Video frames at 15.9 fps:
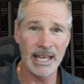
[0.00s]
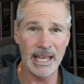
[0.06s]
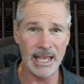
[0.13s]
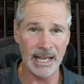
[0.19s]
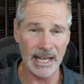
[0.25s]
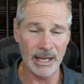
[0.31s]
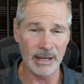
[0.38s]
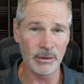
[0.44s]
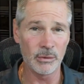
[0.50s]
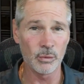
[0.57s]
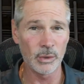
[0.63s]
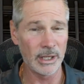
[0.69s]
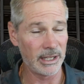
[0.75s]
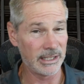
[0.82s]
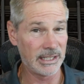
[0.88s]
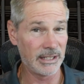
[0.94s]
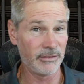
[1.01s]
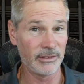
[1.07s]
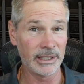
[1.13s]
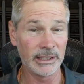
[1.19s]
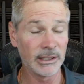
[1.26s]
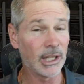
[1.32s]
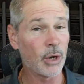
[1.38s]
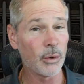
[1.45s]
and a
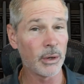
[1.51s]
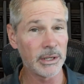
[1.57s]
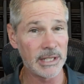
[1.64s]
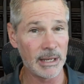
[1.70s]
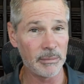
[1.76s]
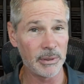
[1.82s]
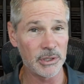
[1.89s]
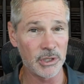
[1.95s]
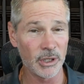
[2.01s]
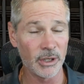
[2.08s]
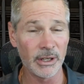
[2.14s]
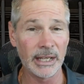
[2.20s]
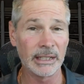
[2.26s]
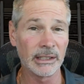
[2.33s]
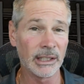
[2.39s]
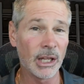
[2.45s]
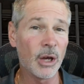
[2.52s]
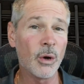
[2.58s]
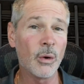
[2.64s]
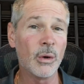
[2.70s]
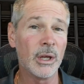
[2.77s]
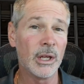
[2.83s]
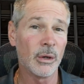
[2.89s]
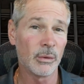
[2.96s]
relatively lower temperature and
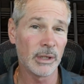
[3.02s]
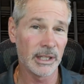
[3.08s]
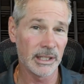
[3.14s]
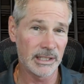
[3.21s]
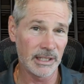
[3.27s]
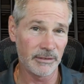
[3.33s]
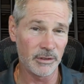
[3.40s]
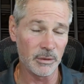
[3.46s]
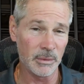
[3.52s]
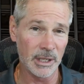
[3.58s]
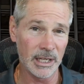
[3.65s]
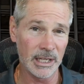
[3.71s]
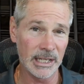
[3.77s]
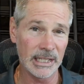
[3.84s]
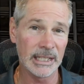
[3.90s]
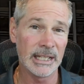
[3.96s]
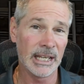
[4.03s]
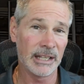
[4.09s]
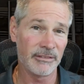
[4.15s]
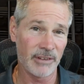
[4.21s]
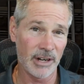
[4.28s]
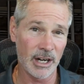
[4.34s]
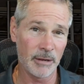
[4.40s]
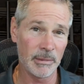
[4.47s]
low relative humidity
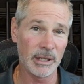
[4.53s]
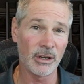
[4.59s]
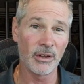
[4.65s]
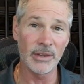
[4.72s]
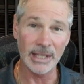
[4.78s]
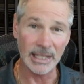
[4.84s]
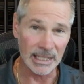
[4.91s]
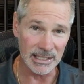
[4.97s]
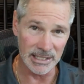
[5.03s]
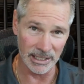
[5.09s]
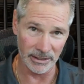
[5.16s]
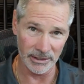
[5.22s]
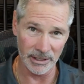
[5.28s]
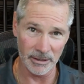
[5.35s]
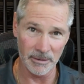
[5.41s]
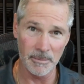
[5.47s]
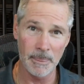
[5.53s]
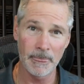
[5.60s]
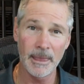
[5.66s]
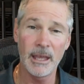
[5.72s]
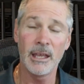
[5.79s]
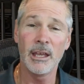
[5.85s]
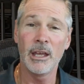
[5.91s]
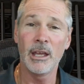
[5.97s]
environment on the interior.
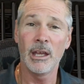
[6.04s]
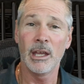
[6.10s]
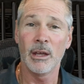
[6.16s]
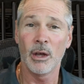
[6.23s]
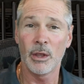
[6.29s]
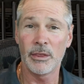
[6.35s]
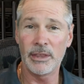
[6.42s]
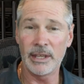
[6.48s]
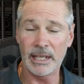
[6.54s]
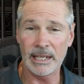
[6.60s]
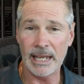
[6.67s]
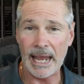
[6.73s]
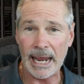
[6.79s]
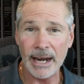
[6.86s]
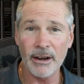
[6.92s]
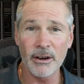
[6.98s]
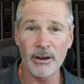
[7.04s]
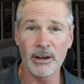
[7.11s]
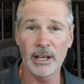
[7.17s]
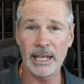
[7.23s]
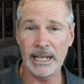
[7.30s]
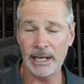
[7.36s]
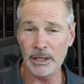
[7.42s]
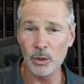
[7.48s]
The air
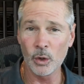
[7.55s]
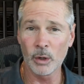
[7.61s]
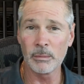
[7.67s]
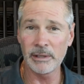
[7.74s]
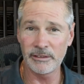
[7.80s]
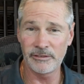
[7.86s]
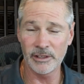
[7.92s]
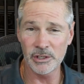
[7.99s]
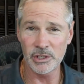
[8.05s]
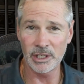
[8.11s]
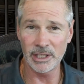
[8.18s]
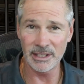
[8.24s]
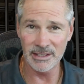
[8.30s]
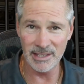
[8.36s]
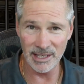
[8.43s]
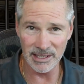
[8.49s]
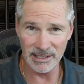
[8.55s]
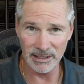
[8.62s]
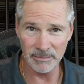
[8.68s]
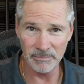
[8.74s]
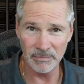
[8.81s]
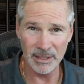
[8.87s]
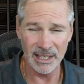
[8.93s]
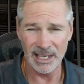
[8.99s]
in a normally functioning
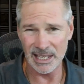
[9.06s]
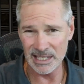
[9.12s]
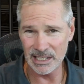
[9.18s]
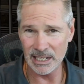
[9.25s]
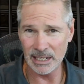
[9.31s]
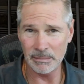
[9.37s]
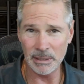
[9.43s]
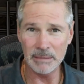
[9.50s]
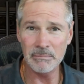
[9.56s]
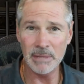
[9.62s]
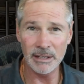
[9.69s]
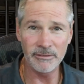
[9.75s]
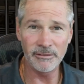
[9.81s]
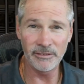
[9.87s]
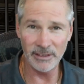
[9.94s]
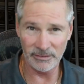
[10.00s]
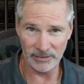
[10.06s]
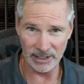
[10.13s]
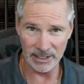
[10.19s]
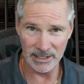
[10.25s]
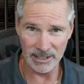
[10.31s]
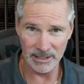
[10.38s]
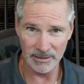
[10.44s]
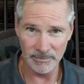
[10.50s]
system is going to be
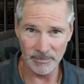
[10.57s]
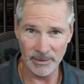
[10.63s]
mid-50s.